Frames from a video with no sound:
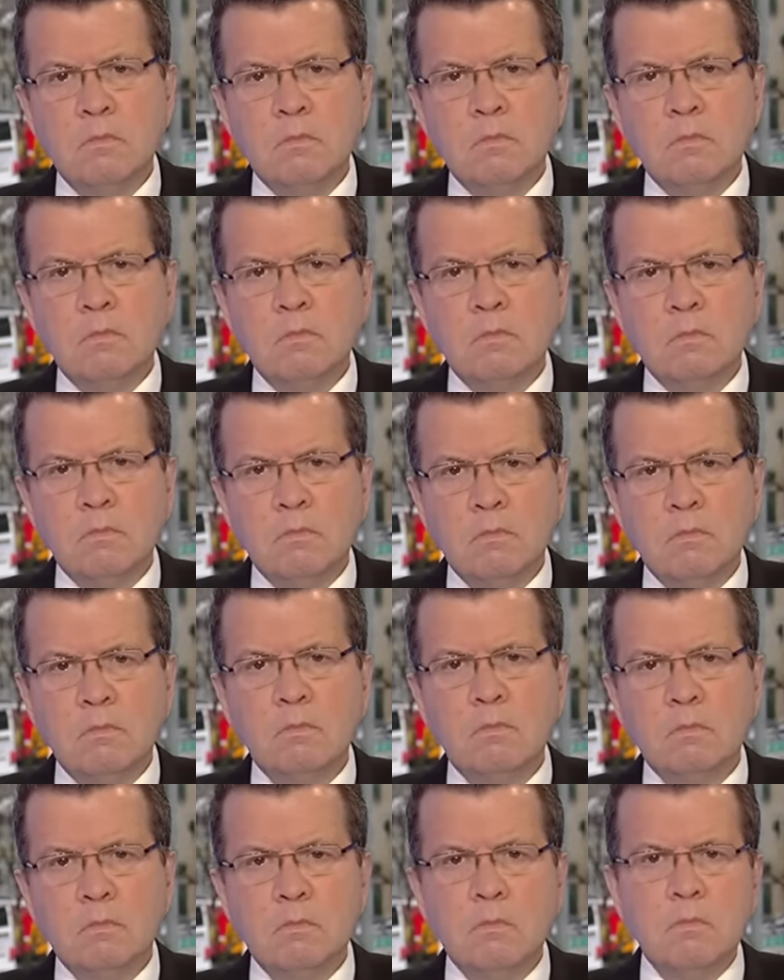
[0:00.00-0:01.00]

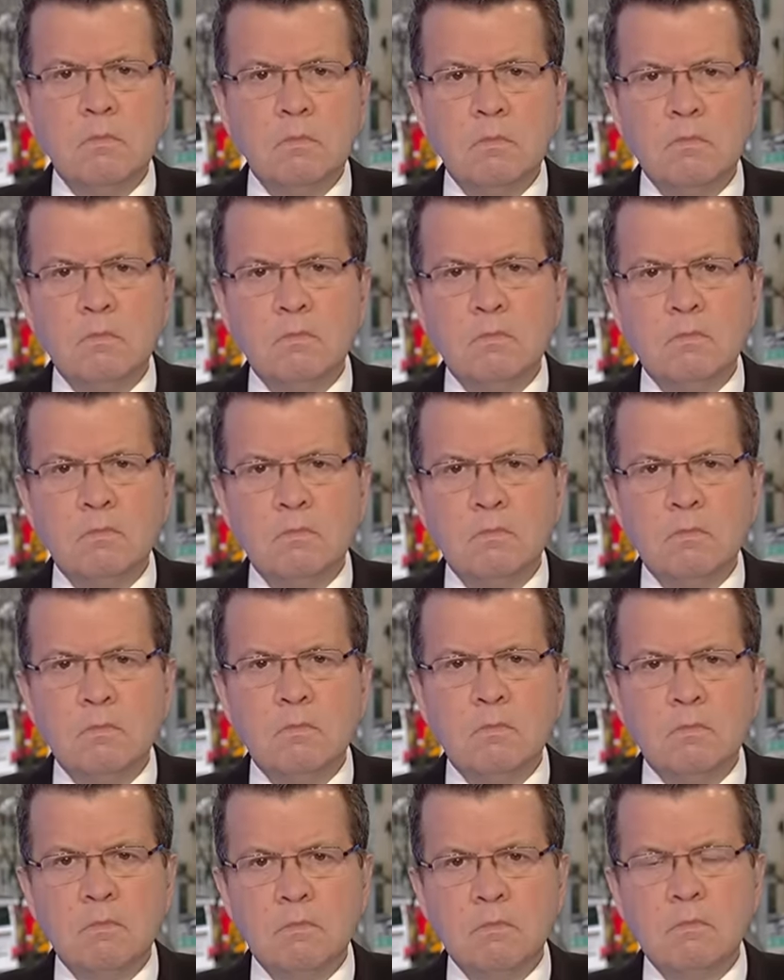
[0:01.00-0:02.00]

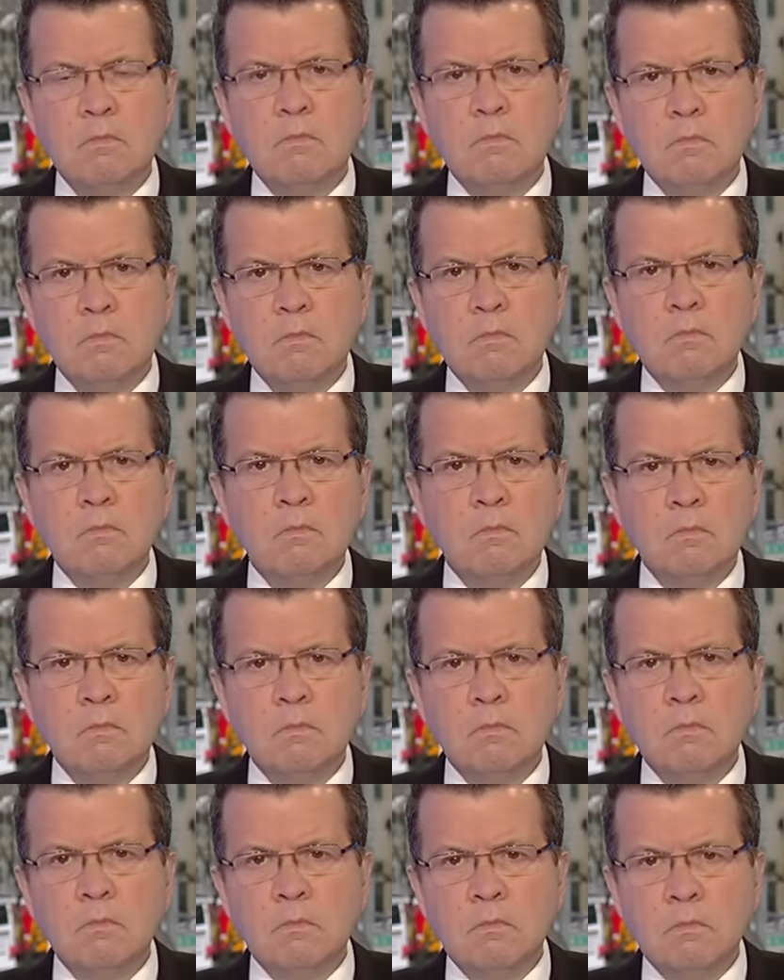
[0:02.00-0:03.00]

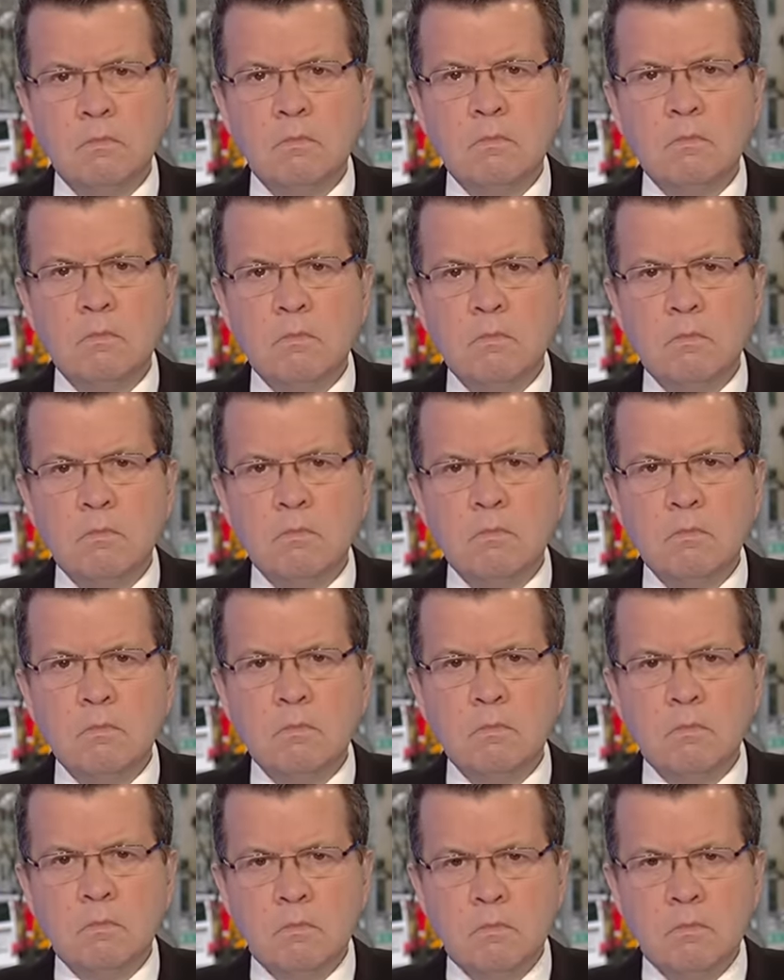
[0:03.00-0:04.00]

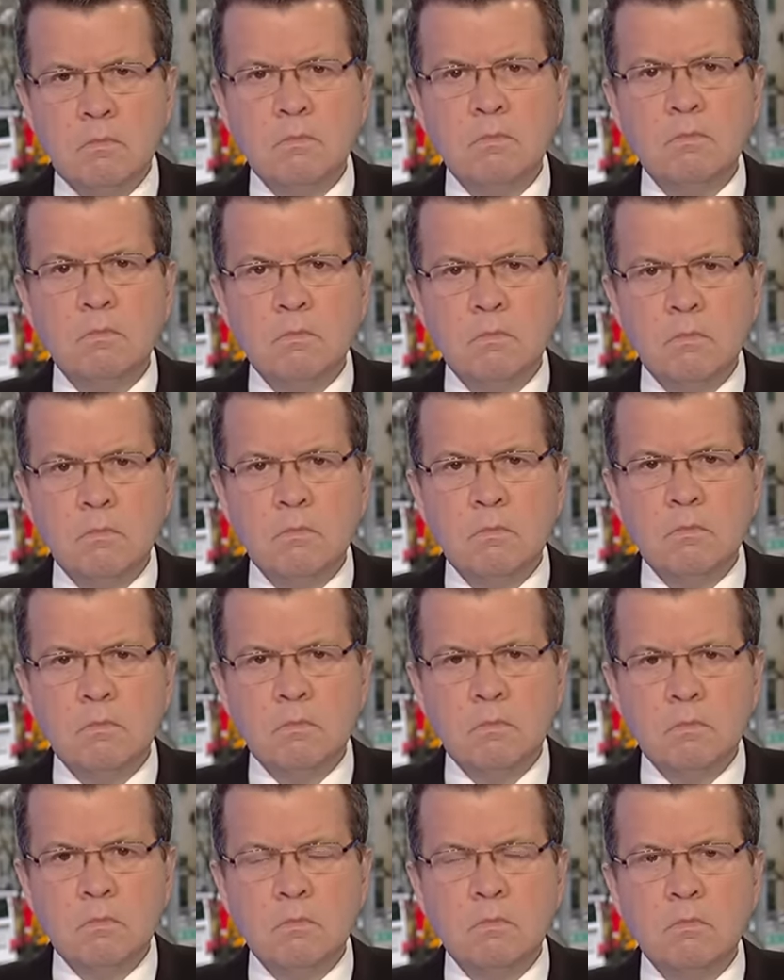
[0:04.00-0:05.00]

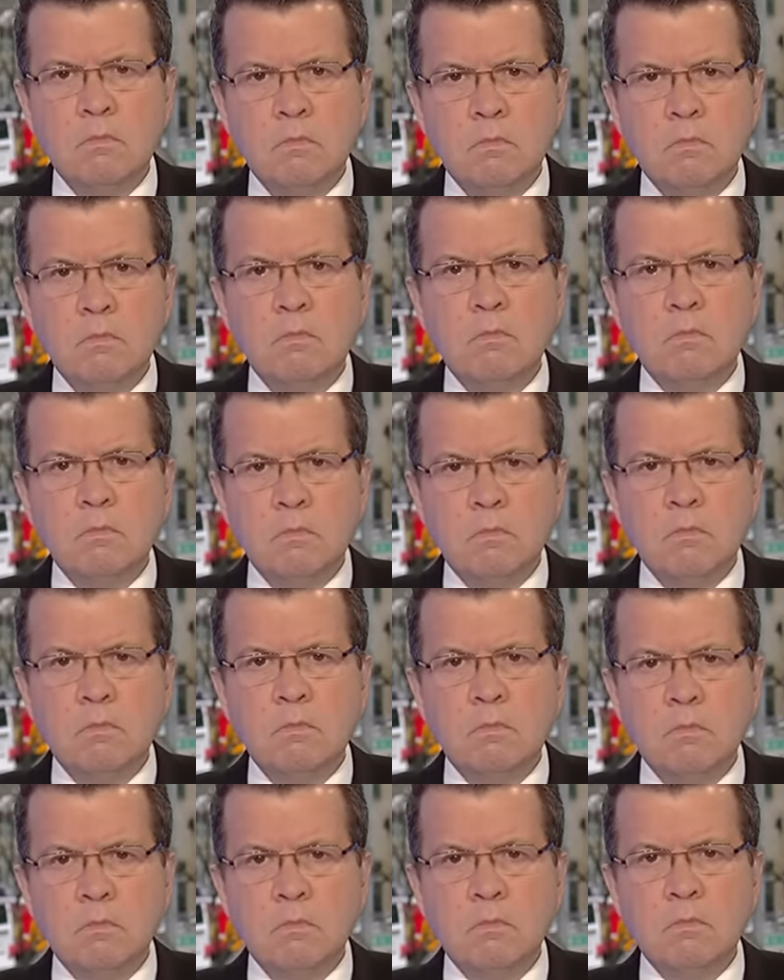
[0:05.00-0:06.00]

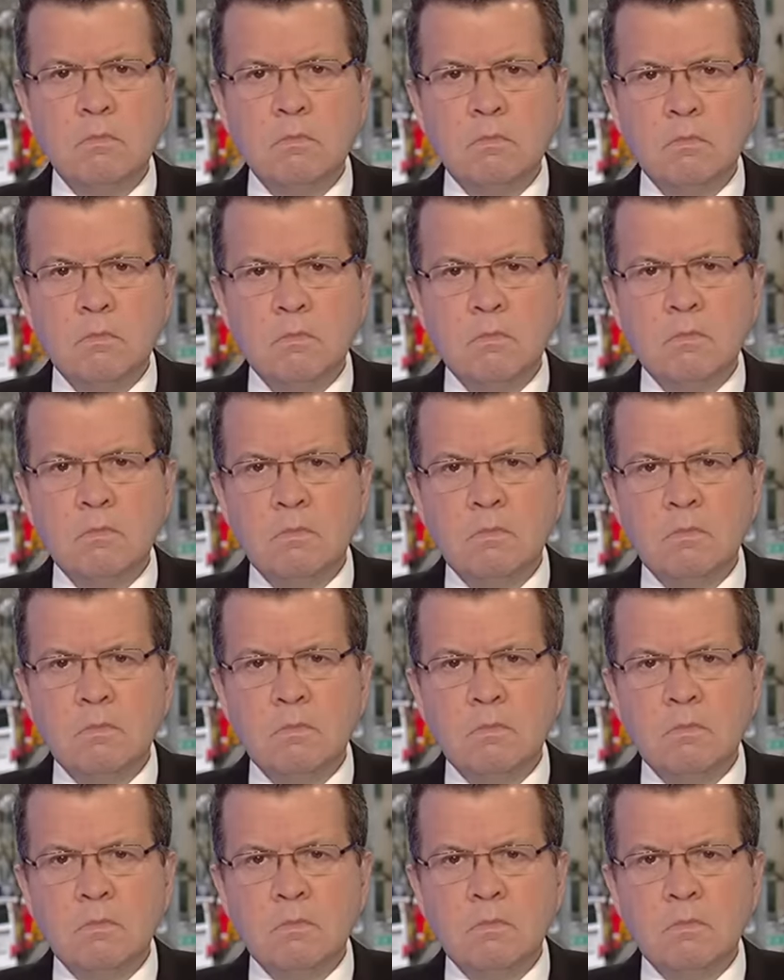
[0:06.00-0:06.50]
[no speech]